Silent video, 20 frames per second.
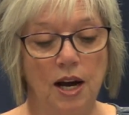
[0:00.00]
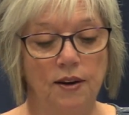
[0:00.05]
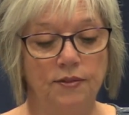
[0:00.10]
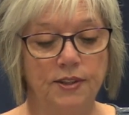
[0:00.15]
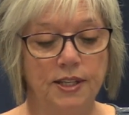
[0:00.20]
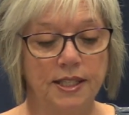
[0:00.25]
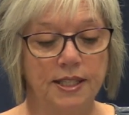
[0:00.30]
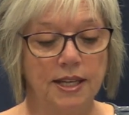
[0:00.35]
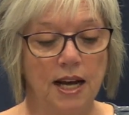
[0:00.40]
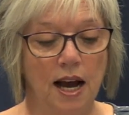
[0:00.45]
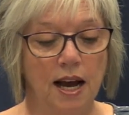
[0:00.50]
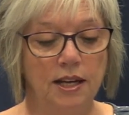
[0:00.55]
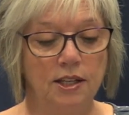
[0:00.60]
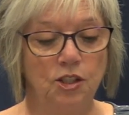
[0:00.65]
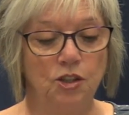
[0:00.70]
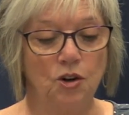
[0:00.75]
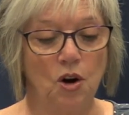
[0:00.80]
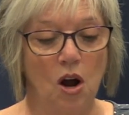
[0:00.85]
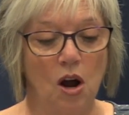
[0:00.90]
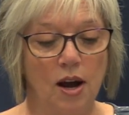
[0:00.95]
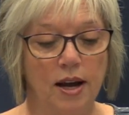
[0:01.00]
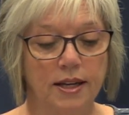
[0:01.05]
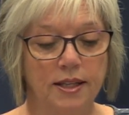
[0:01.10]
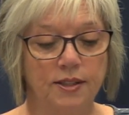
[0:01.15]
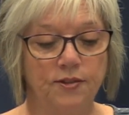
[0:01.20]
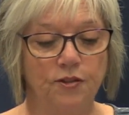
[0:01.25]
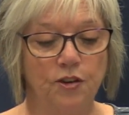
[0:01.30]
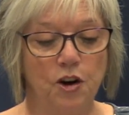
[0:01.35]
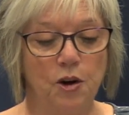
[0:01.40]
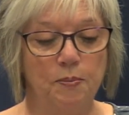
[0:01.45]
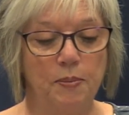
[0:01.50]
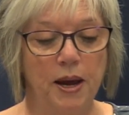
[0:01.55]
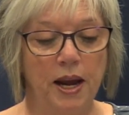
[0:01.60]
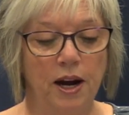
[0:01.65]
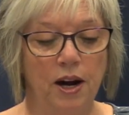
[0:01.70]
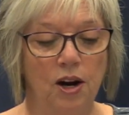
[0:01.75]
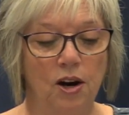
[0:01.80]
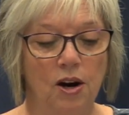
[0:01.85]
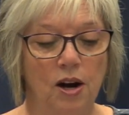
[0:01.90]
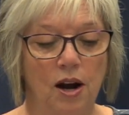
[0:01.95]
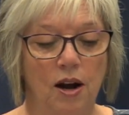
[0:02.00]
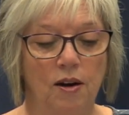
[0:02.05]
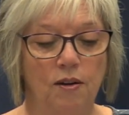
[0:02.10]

of design drawings for a pair